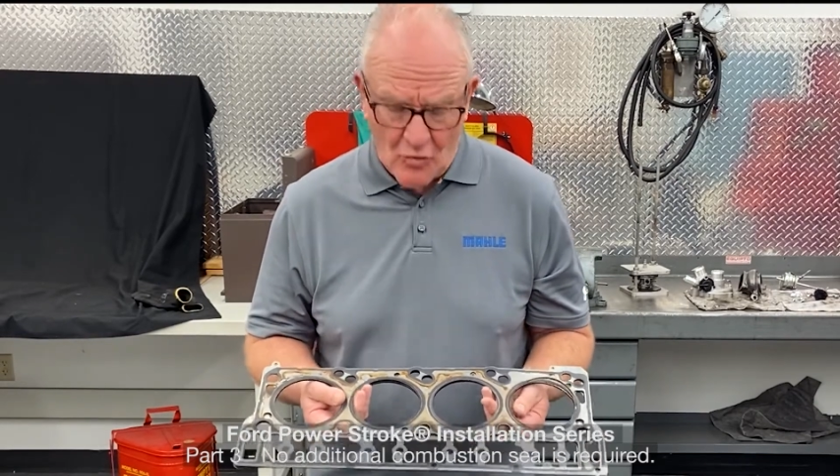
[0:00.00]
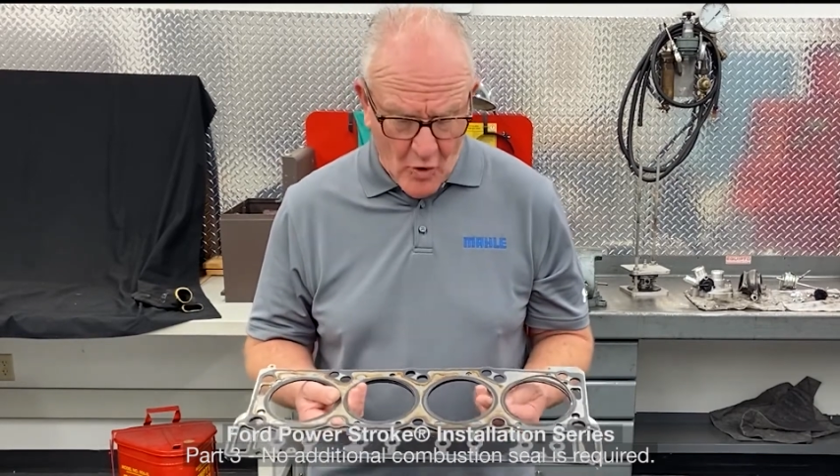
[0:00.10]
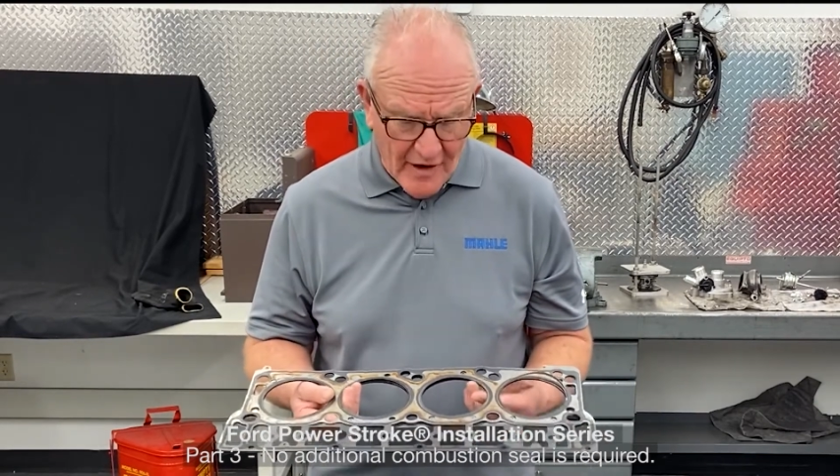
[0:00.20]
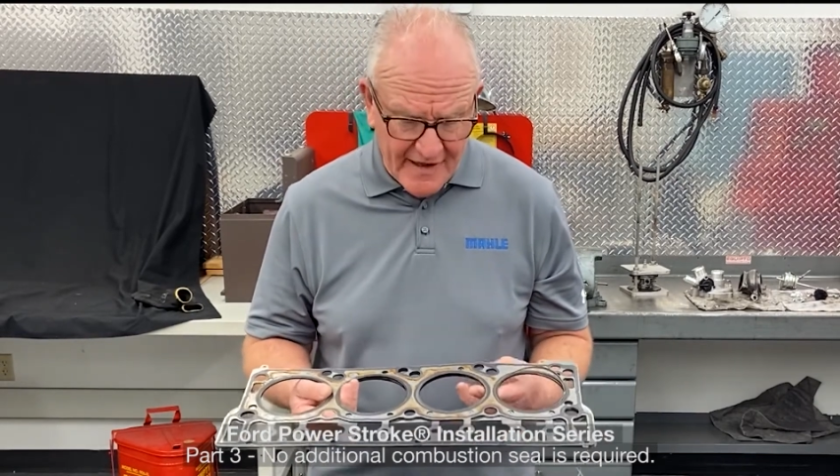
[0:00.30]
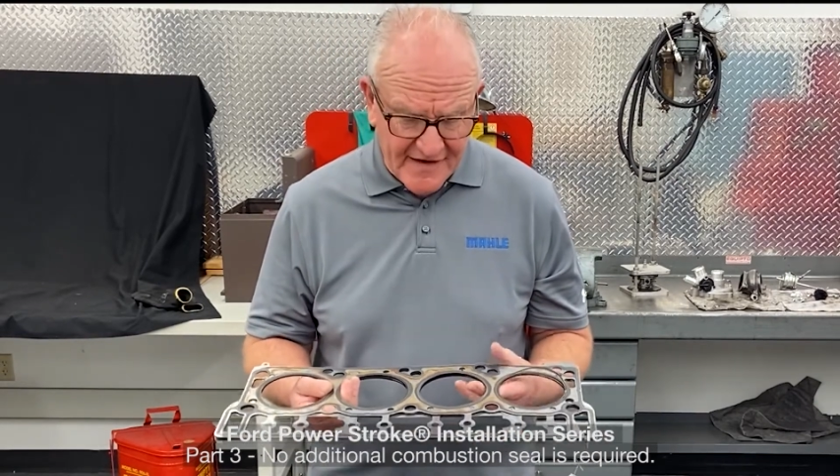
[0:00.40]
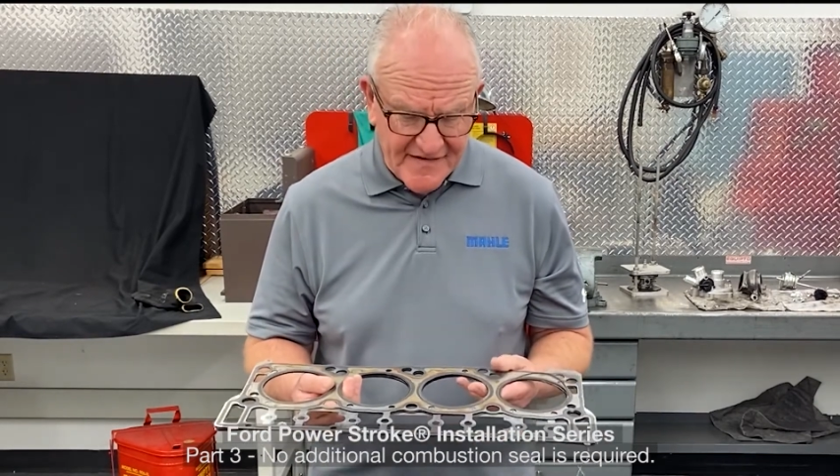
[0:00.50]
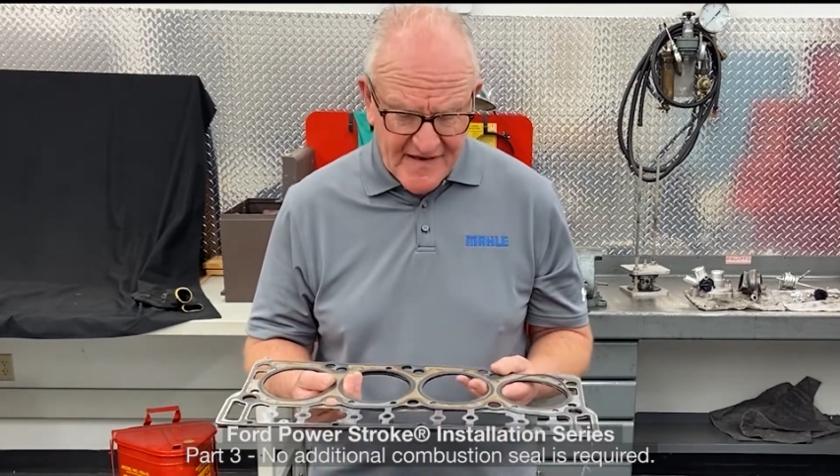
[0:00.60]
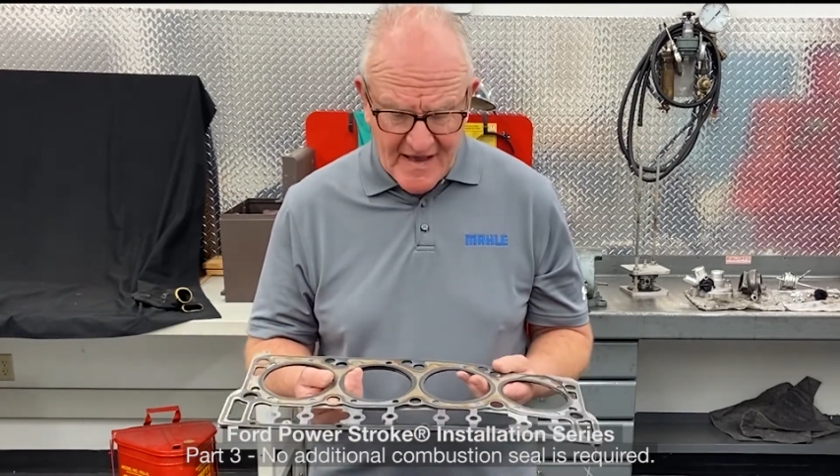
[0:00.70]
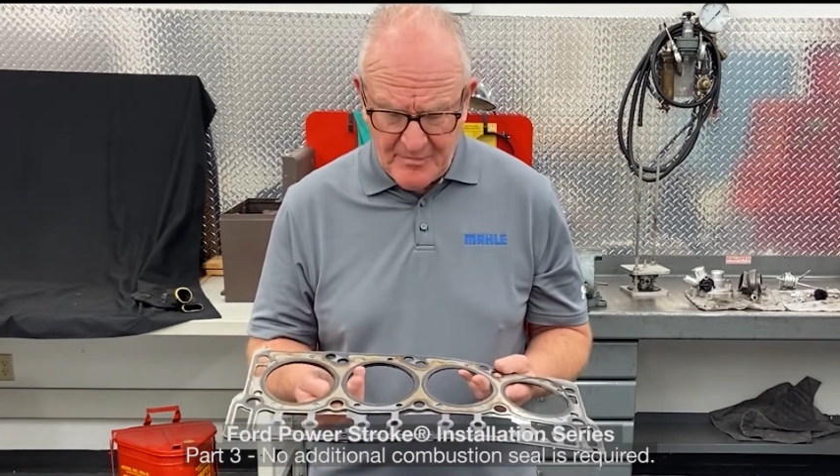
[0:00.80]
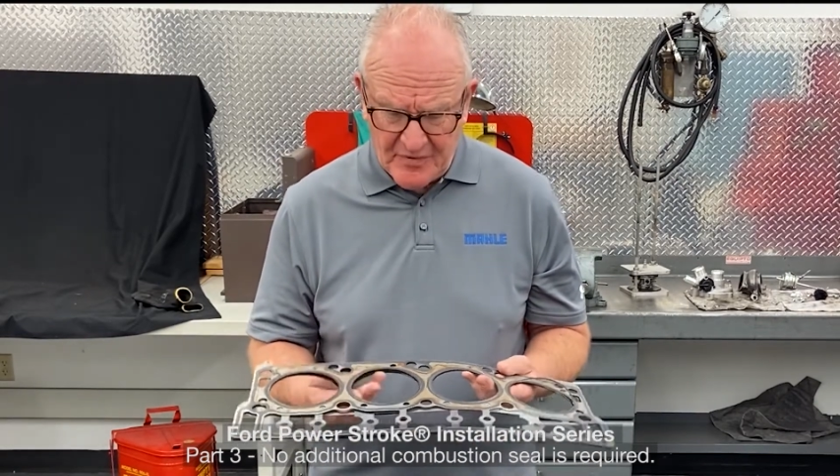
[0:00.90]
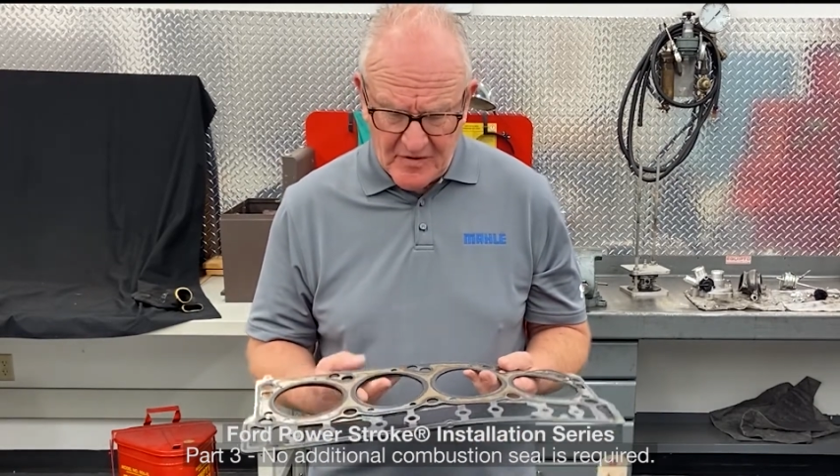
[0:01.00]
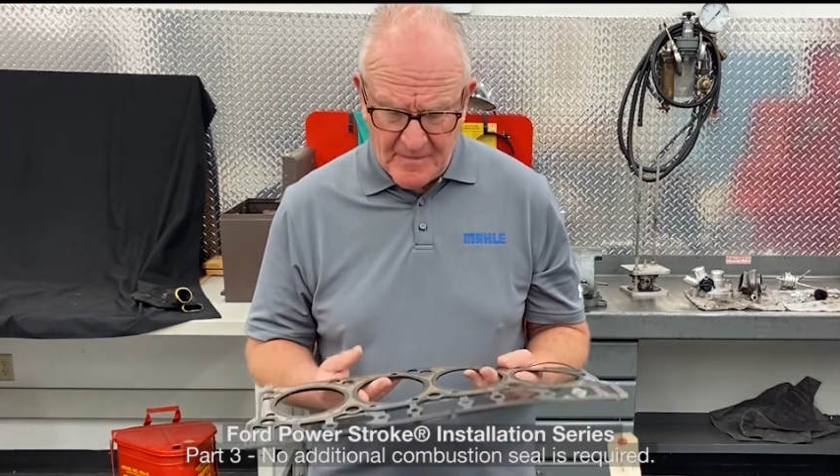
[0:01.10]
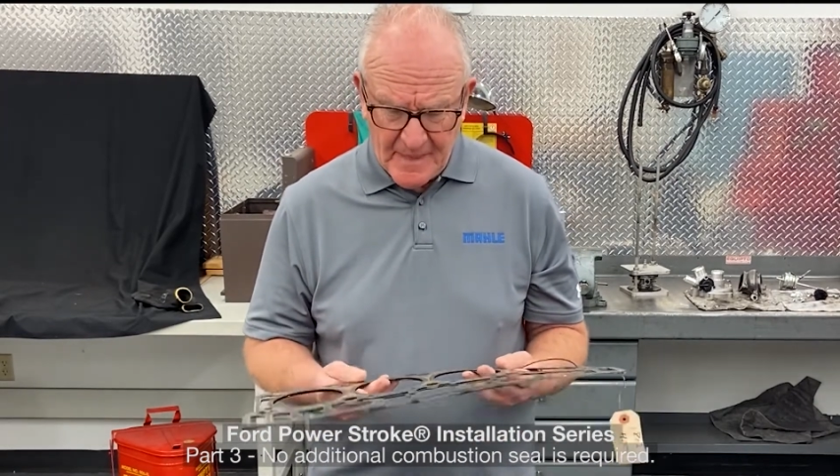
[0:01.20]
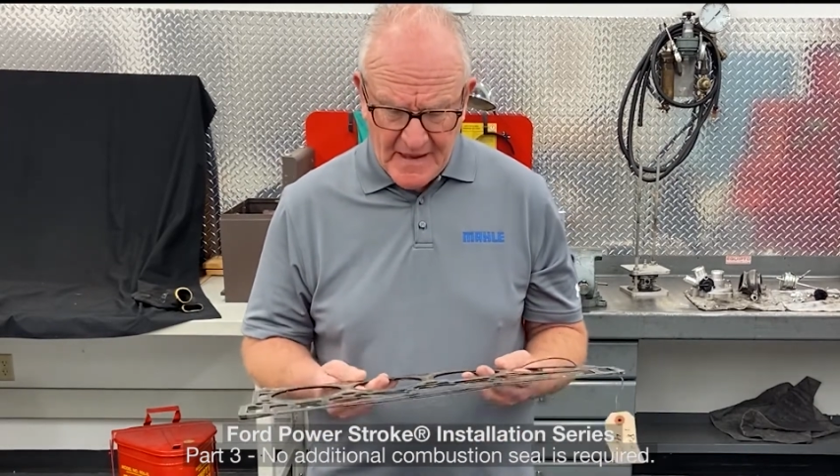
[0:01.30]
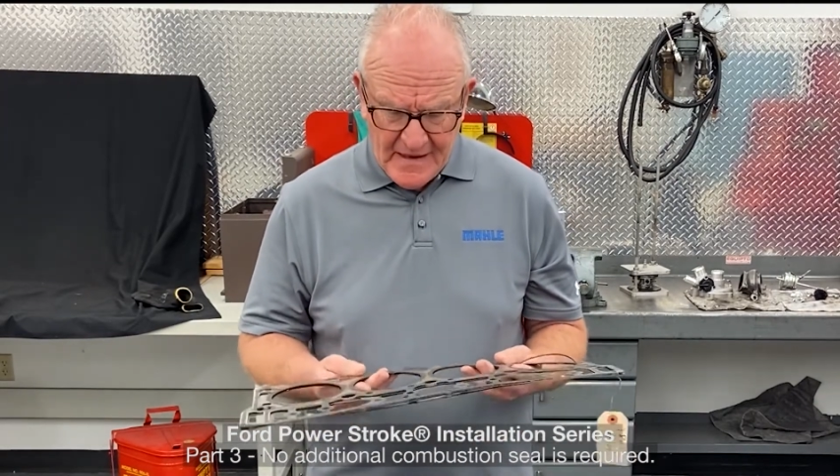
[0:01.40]
one
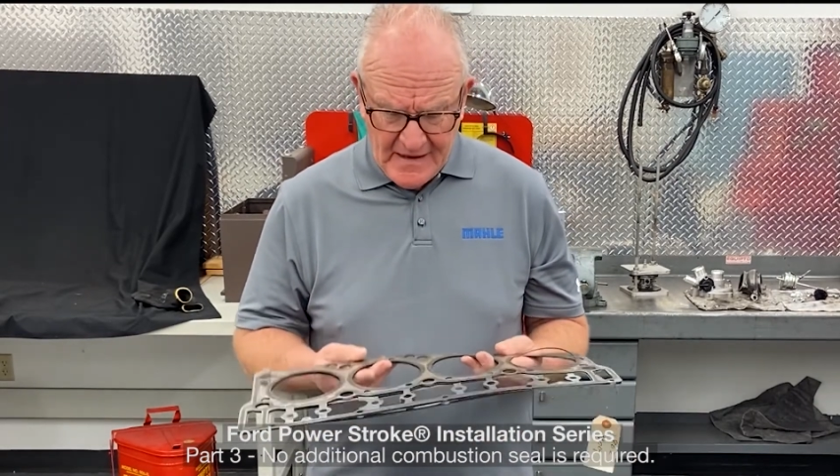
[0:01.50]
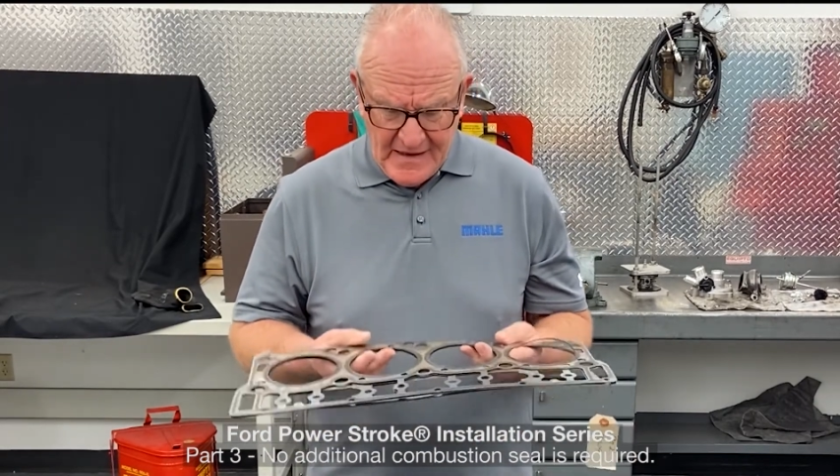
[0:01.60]
example.